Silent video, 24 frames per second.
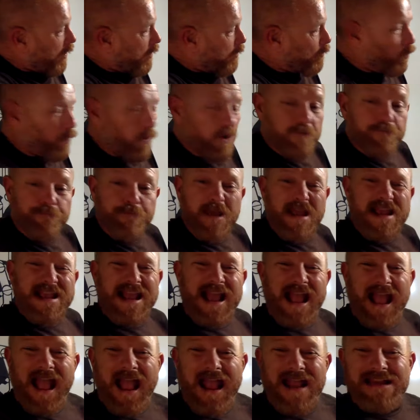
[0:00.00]
would
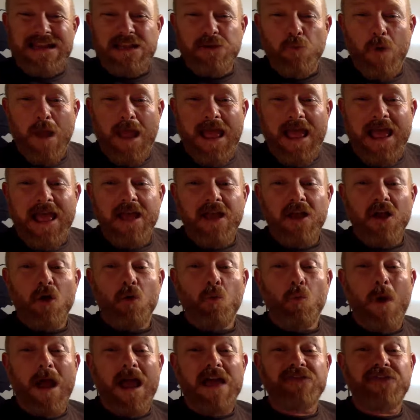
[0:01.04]
be anywhere
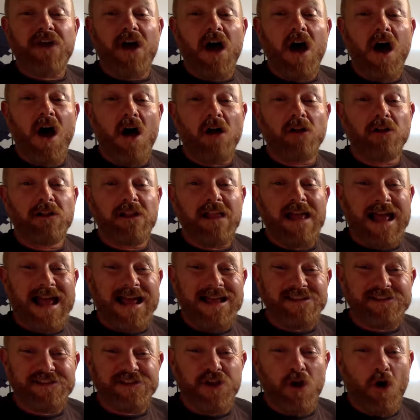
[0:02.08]
where the hull
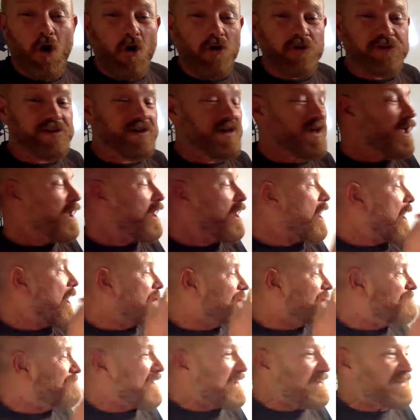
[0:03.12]
has got a
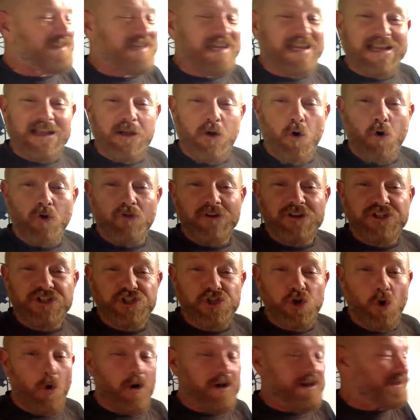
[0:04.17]
fitting or a
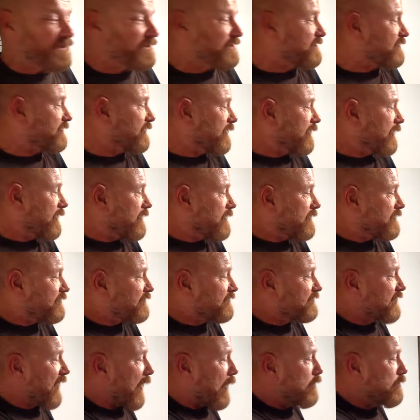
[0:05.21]
joint.
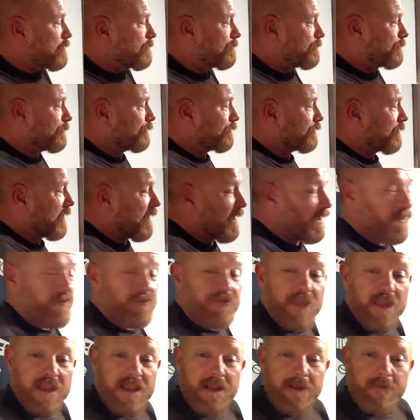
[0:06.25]
So
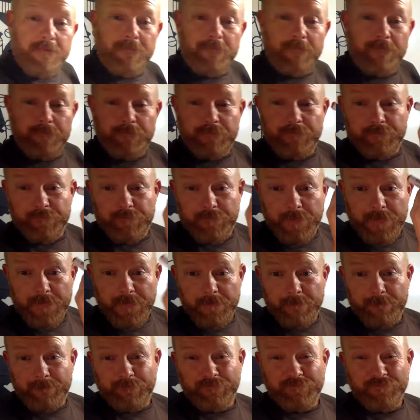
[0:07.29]
the
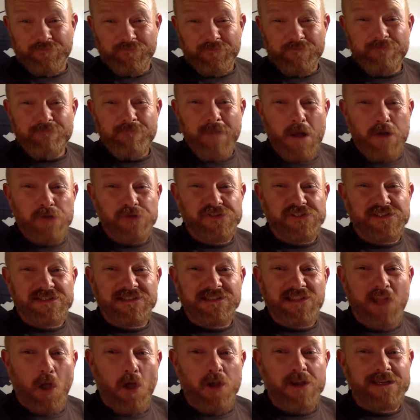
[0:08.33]
most
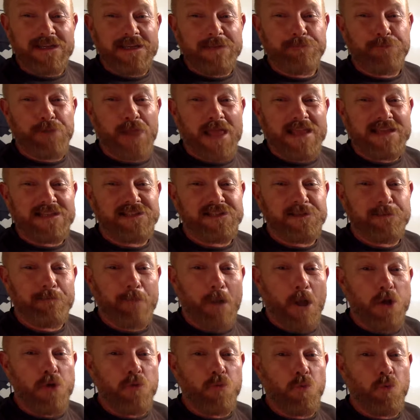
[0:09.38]
likely place a
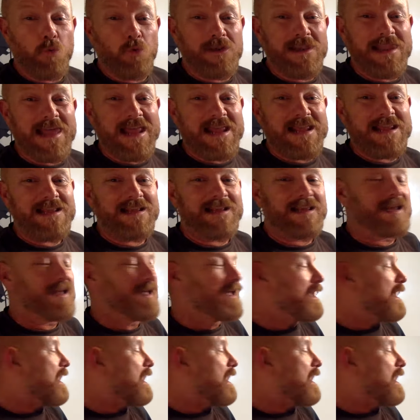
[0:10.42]
boat will leak,